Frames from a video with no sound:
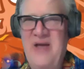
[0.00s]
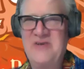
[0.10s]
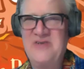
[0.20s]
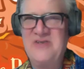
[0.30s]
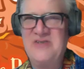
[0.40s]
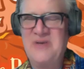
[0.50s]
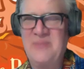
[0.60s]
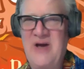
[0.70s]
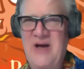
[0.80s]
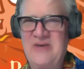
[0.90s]
to see some
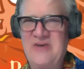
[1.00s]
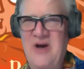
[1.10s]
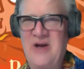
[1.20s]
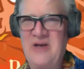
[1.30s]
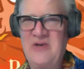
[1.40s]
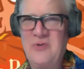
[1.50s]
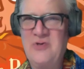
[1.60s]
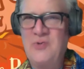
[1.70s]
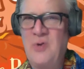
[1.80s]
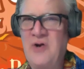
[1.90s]
guy talking to a
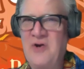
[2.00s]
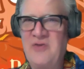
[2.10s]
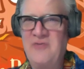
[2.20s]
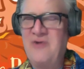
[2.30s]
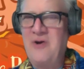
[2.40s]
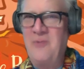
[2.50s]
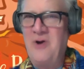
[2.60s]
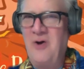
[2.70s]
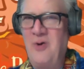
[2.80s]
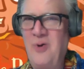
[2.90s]
drunk in the front
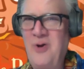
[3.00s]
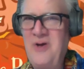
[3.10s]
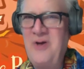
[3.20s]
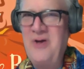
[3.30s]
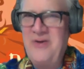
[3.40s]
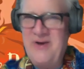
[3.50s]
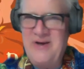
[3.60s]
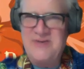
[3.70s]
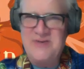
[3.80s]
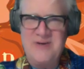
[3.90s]
row.
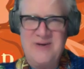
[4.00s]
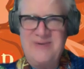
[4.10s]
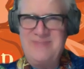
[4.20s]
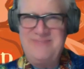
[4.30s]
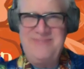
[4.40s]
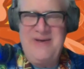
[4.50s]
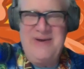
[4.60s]
That's you know,